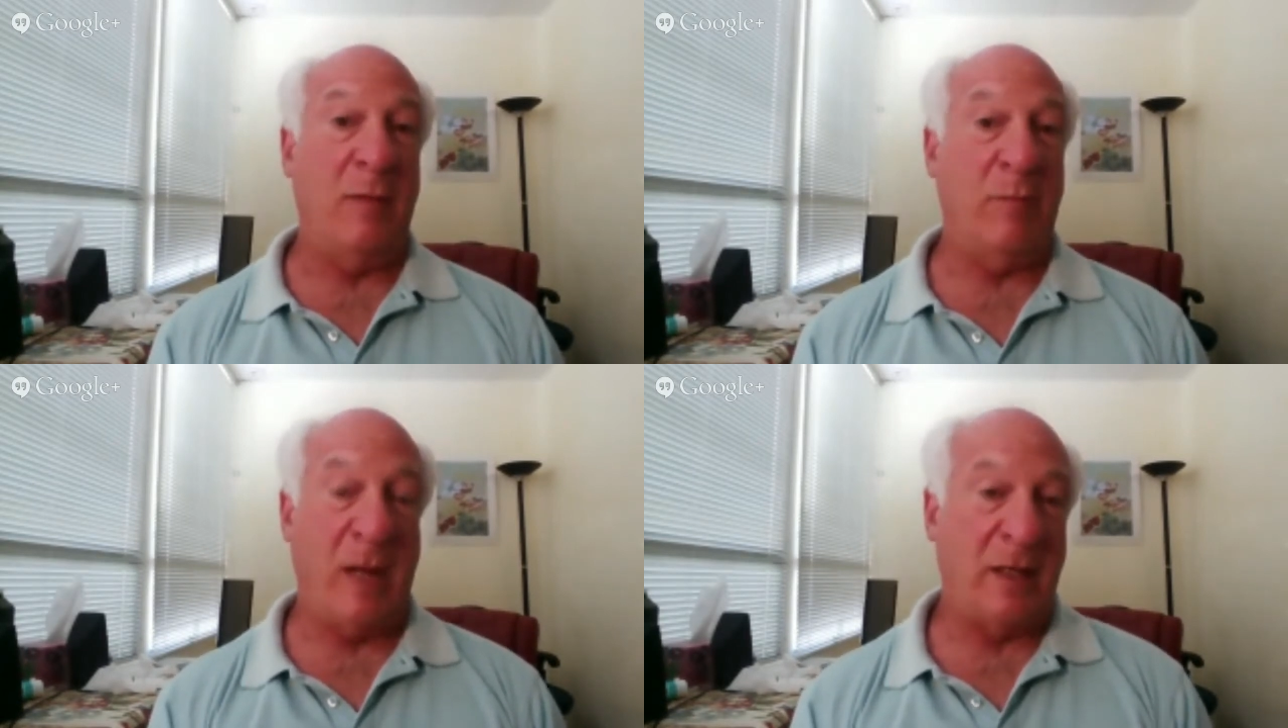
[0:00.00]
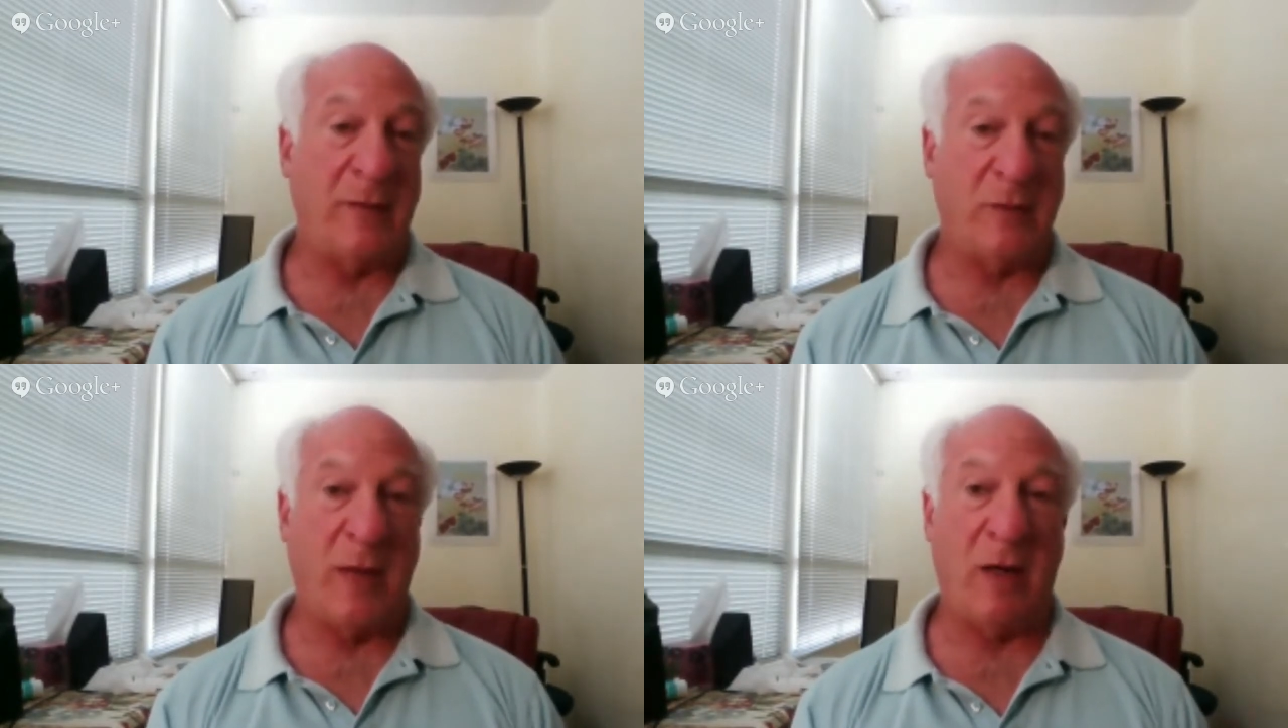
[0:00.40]
Many
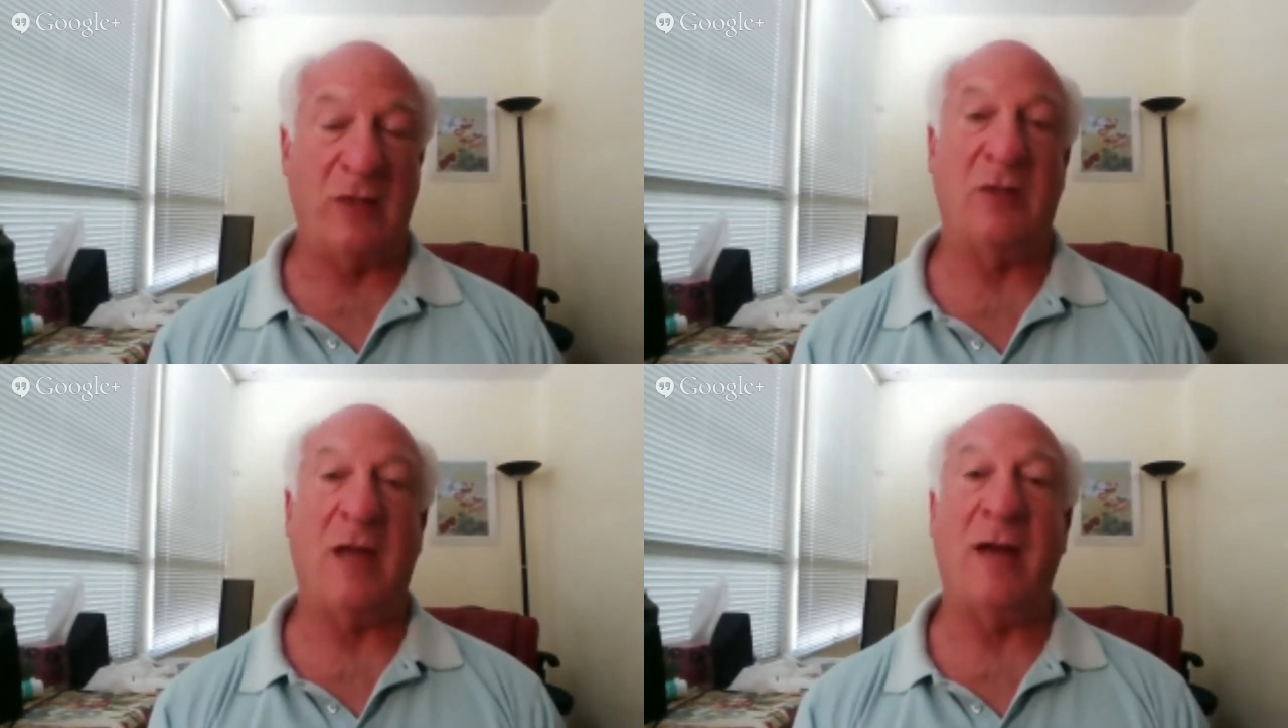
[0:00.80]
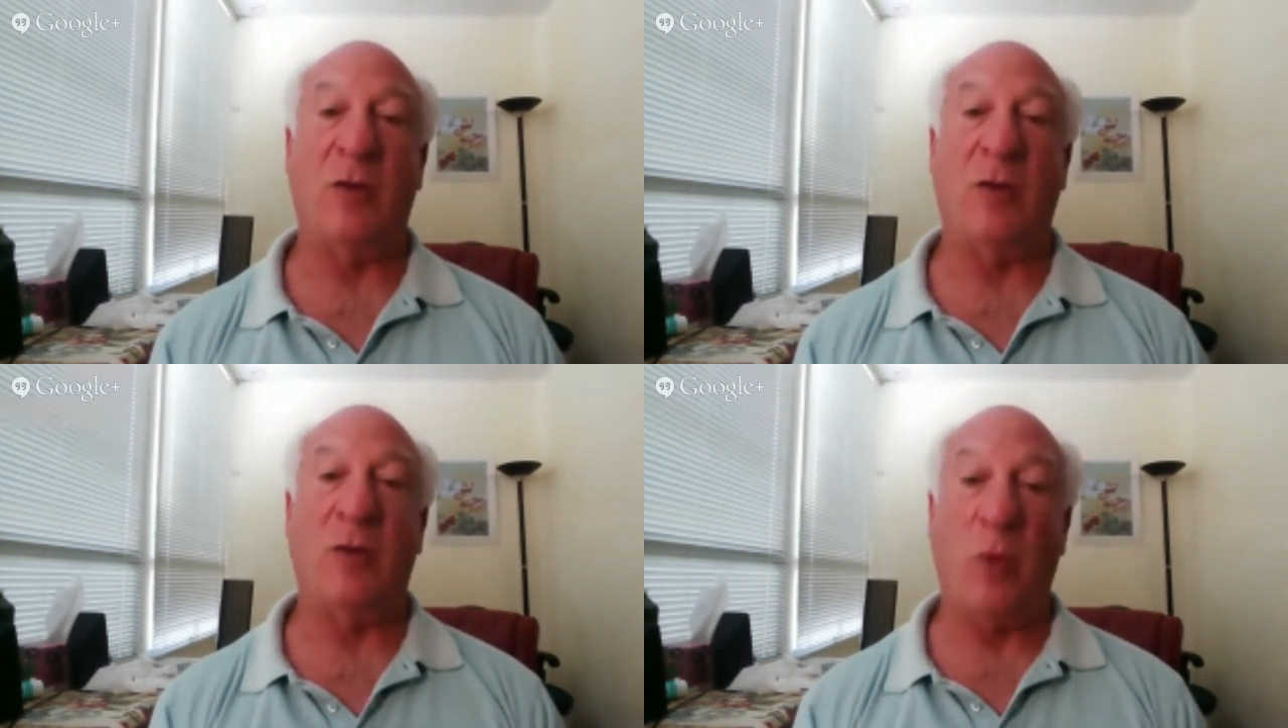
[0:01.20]
times parents are not
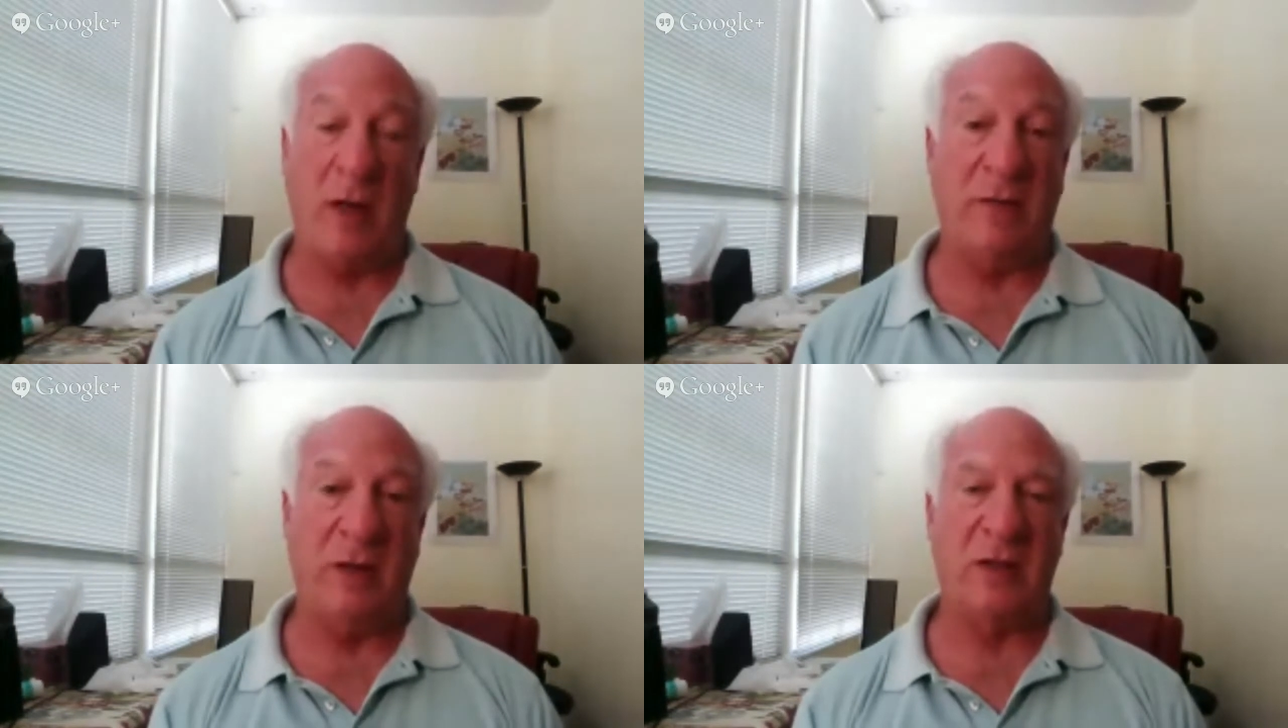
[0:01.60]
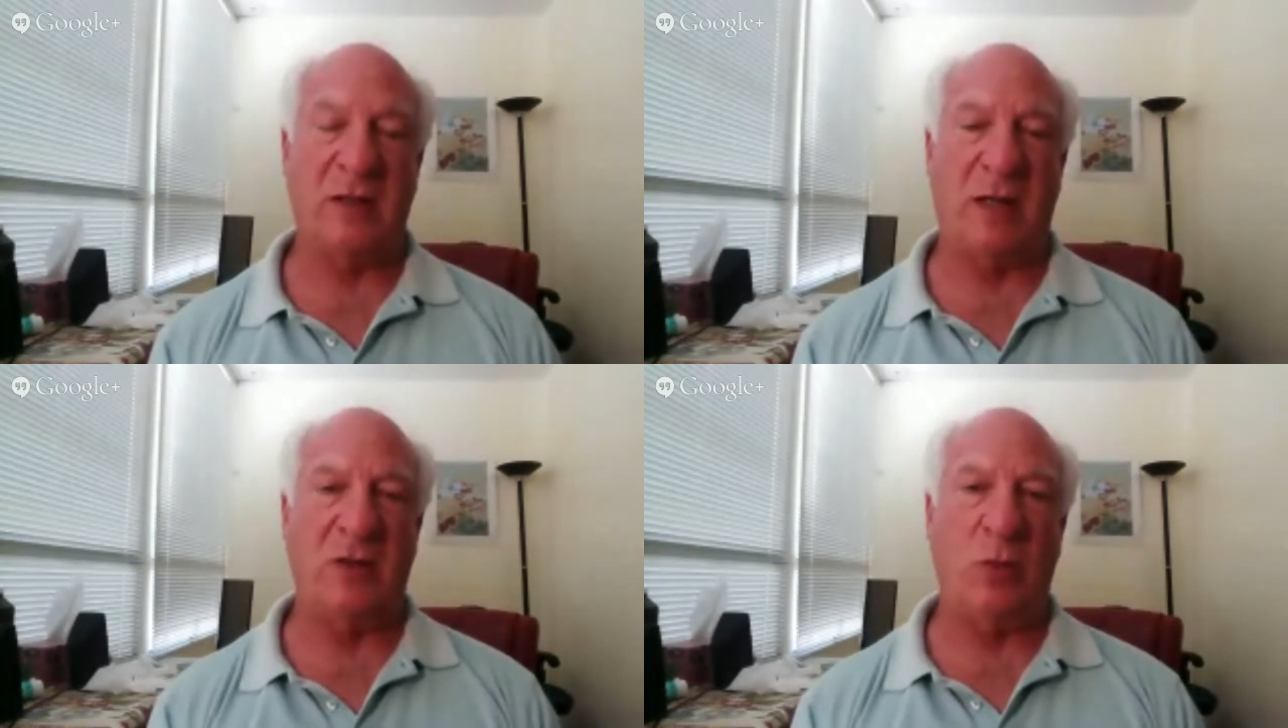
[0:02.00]
aware of the extent